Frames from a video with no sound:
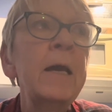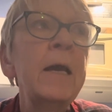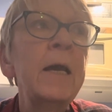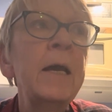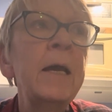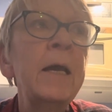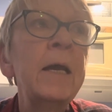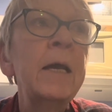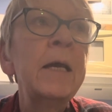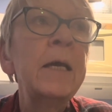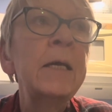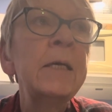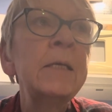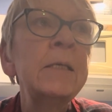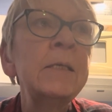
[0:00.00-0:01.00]

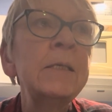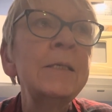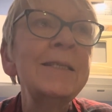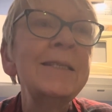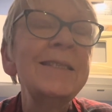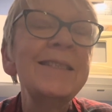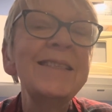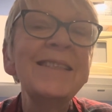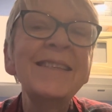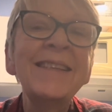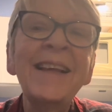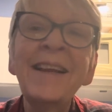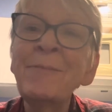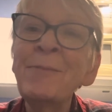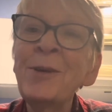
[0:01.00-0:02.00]
And
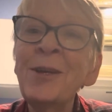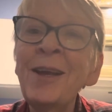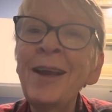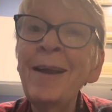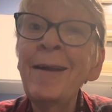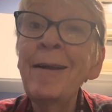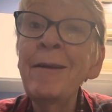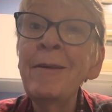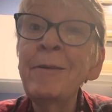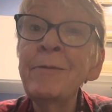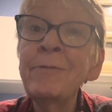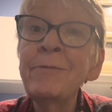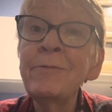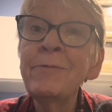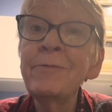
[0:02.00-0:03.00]
then I'm going to have,
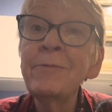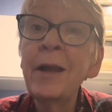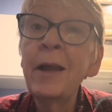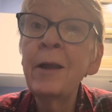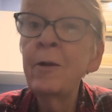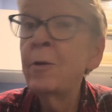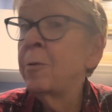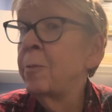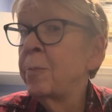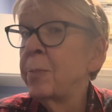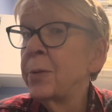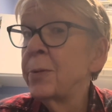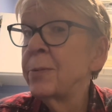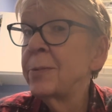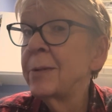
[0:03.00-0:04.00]
I hope,
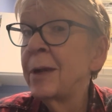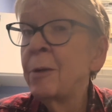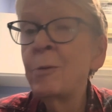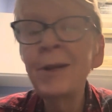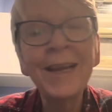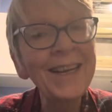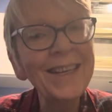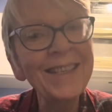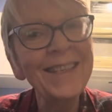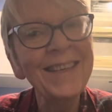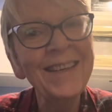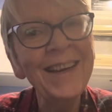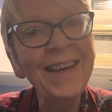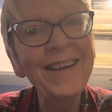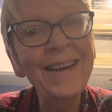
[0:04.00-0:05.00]
a relaxing
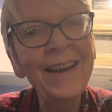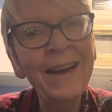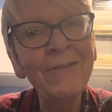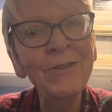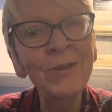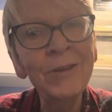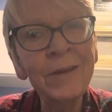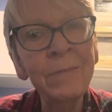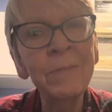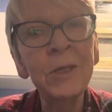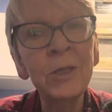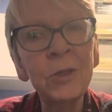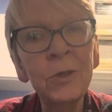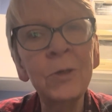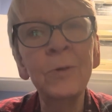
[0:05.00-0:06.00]
night after I eat my
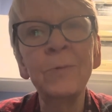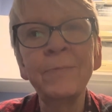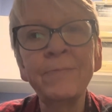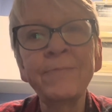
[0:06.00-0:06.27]
stew.